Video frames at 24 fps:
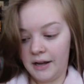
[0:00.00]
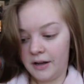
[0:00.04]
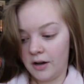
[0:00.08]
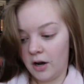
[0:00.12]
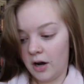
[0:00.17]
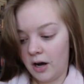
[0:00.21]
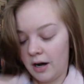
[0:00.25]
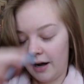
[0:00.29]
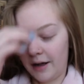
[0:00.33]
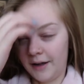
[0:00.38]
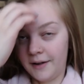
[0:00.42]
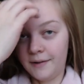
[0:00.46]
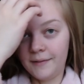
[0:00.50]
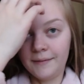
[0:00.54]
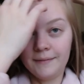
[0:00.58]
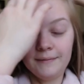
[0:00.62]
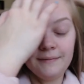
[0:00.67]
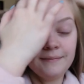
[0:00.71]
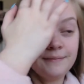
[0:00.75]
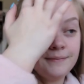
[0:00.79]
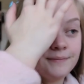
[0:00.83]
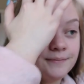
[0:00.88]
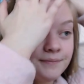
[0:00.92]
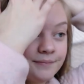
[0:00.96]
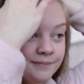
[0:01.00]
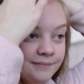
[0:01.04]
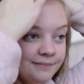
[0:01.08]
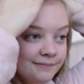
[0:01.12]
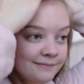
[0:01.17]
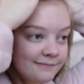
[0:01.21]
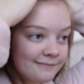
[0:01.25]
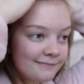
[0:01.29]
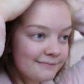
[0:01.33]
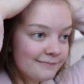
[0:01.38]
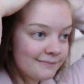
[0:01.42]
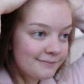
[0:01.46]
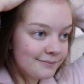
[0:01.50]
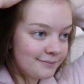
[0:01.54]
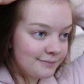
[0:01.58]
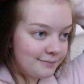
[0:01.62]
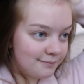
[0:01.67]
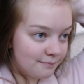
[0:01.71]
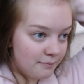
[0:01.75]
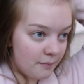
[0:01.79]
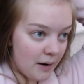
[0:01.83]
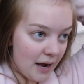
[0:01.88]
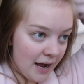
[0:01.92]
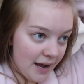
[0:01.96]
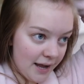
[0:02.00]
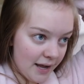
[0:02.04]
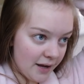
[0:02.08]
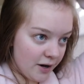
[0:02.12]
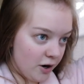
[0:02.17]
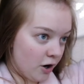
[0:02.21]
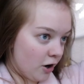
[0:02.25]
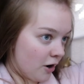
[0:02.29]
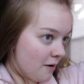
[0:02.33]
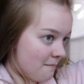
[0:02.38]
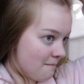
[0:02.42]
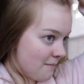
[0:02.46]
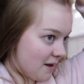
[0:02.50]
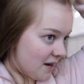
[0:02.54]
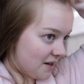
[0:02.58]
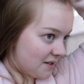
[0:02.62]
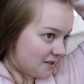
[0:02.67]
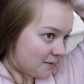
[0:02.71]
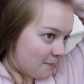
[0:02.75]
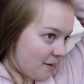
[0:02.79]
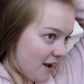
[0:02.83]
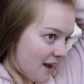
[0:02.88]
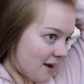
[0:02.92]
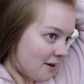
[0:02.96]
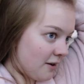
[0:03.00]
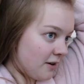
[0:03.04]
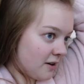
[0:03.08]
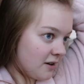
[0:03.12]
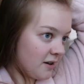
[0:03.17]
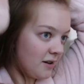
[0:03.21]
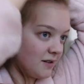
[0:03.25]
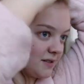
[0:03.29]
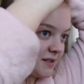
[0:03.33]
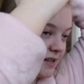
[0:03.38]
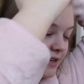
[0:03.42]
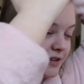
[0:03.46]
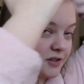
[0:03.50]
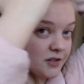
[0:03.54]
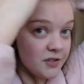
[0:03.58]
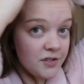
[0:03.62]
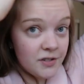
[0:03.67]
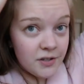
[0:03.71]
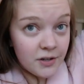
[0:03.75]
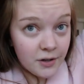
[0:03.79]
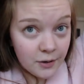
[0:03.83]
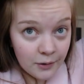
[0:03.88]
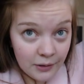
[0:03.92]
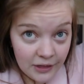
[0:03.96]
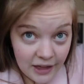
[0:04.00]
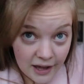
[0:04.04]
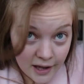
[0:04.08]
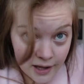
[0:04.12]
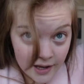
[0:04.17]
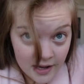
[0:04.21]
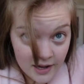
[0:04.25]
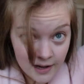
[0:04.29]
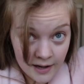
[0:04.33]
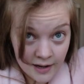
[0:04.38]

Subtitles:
got my curtain bangs back because I just knew that